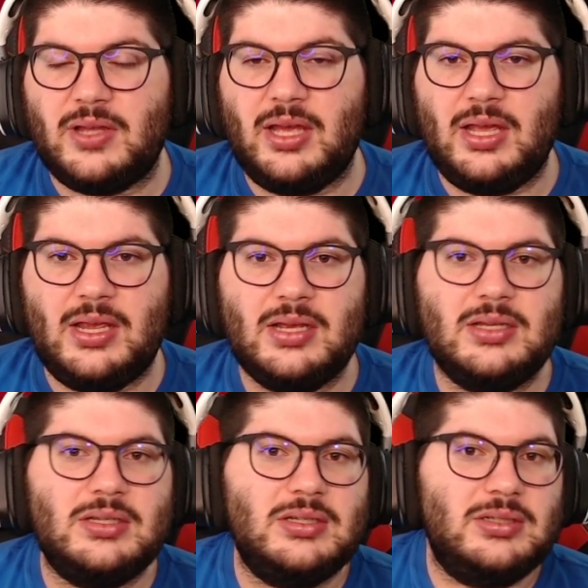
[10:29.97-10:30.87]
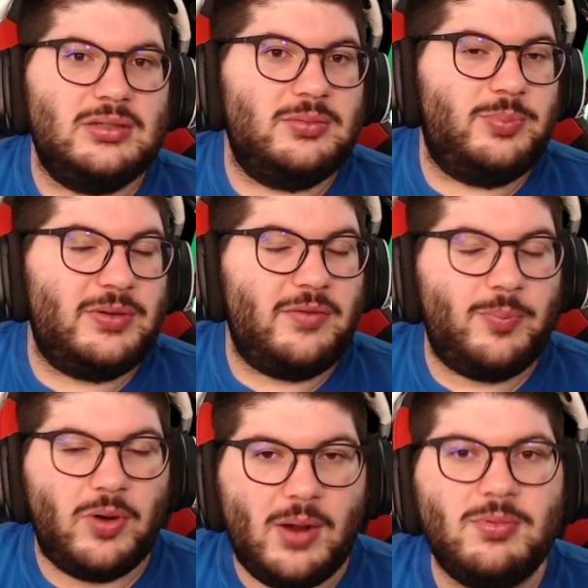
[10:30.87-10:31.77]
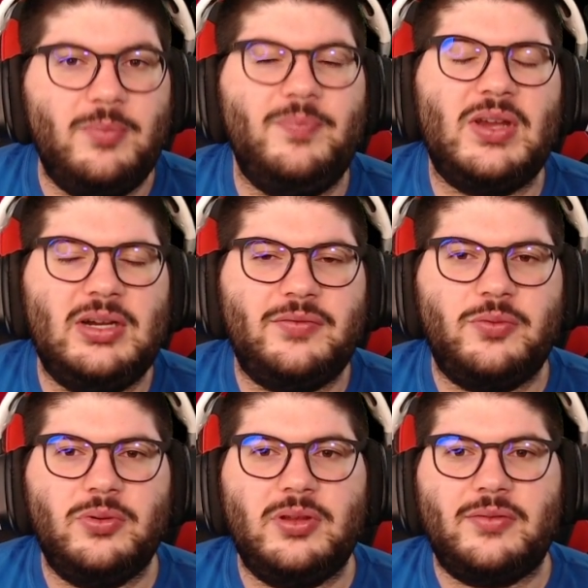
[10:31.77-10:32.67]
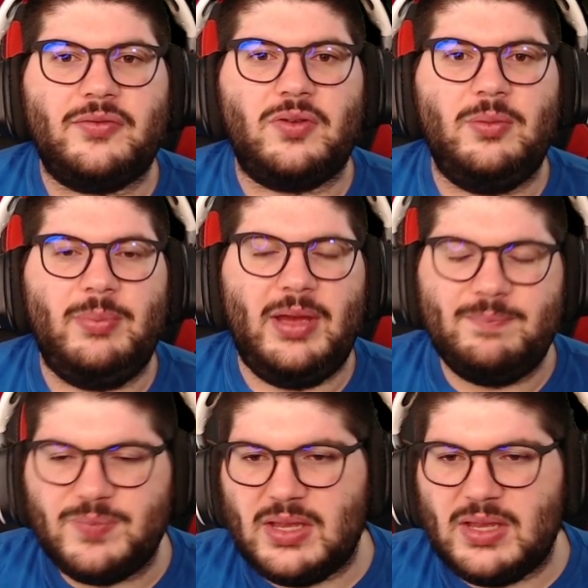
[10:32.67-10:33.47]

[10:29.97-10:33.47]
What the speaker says: a problem for their front men,